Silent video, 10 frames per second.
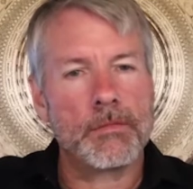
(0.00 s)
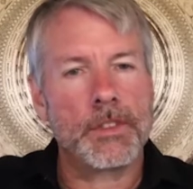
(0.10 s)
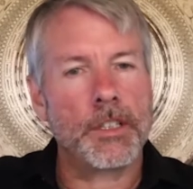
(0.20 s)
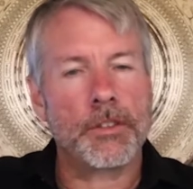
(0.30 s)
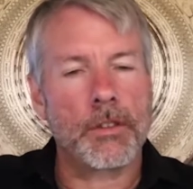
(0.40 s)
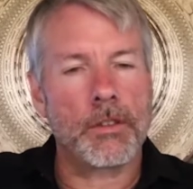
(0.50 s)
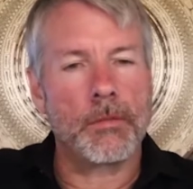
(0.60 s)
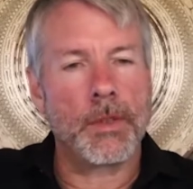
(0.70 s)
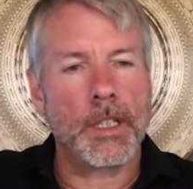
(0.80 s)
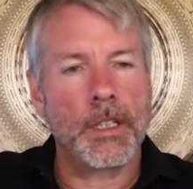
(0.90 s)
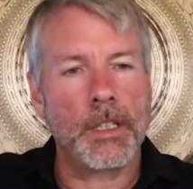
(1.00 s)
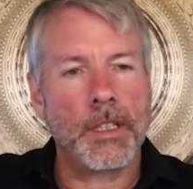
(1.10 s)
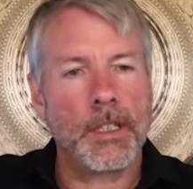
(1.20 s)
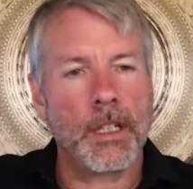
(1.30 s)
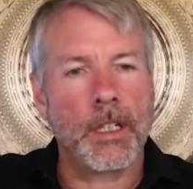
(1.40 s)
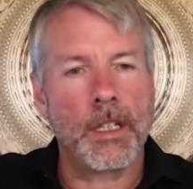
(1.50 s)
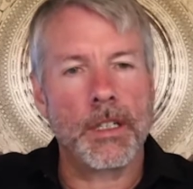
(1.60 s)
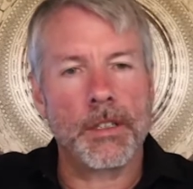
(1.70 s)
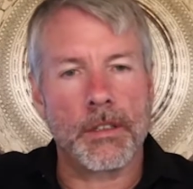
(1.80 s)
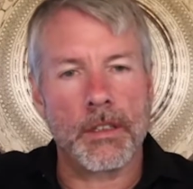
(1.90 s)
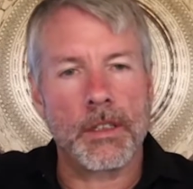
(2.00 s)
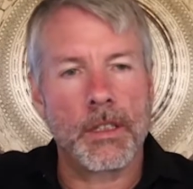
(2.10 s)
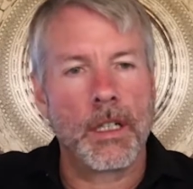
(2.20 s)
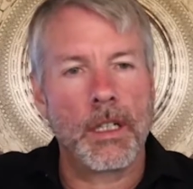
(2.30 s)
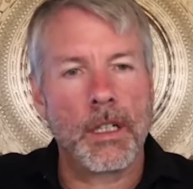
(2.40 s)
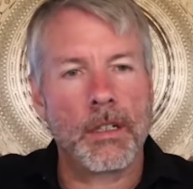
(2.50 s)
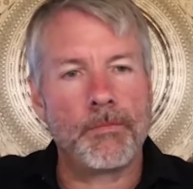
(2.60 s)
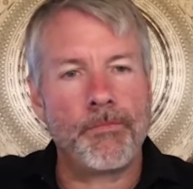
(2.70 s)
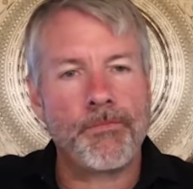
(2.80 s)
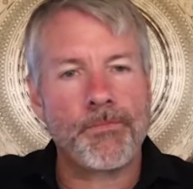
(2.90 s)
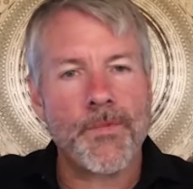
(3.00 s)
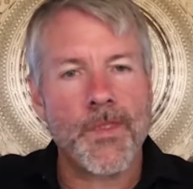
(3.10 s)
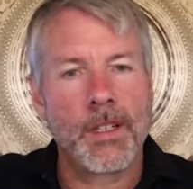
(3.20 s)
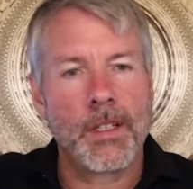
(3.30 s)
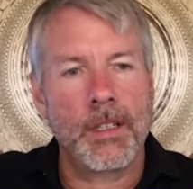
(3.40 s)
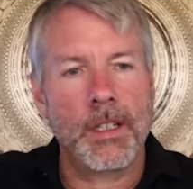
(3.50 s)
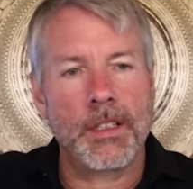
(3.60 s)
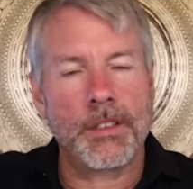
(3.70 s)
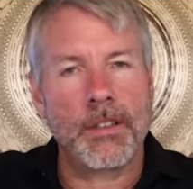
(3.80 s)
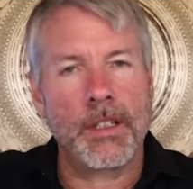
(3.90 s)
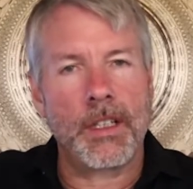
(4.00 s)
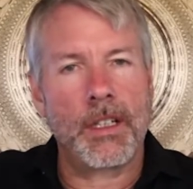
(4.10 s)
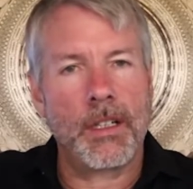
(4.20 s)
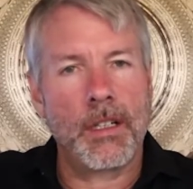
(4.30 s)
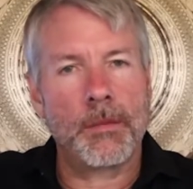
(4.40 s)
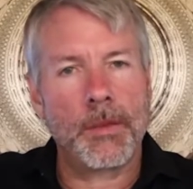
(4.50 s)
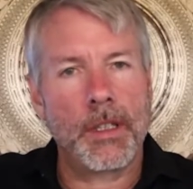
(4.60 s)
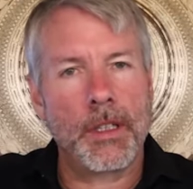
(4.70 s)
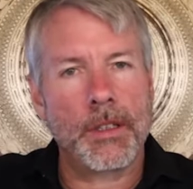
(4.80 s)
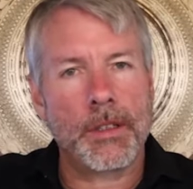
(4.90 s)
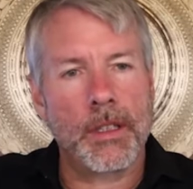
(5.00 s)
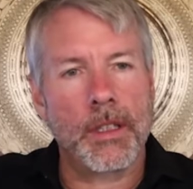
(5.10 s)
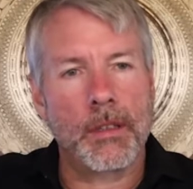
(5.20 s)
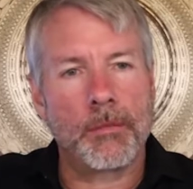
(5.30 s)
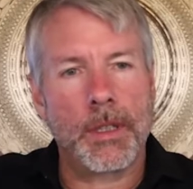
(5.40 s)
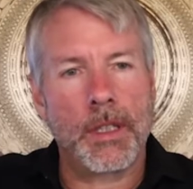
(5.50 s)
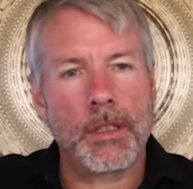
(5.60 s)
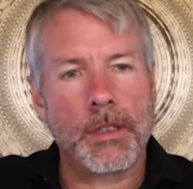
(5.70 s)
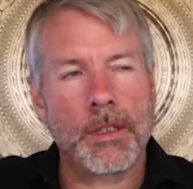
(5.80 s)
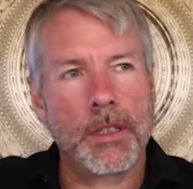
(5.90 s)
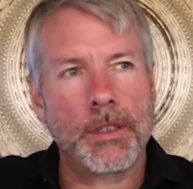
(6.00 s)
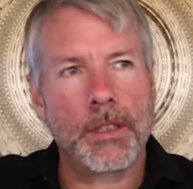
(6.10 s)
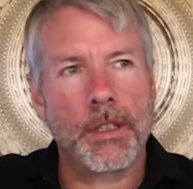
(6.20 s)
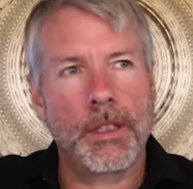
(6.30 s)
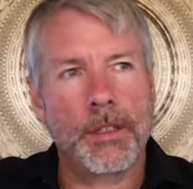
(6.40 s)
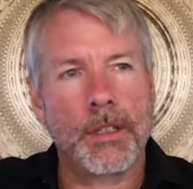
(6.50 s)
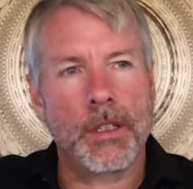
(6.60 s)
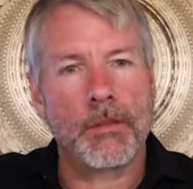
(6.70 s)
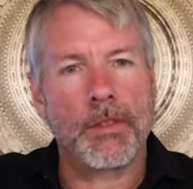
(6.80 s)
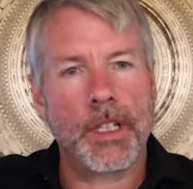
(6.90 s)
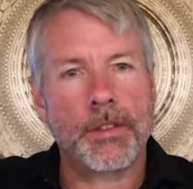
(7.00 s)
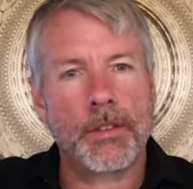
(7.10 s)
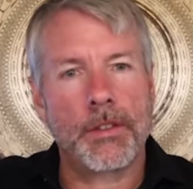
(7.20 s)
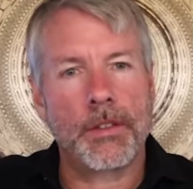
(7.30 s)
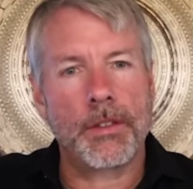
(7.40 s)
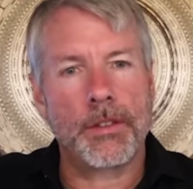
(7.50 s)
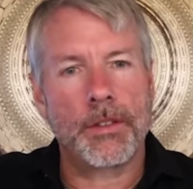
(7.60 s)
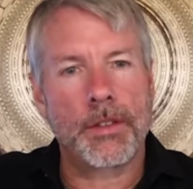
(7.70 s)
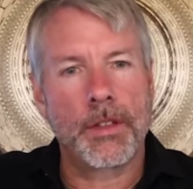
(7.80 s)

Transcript: digital money either. And so economists and politicians and investors,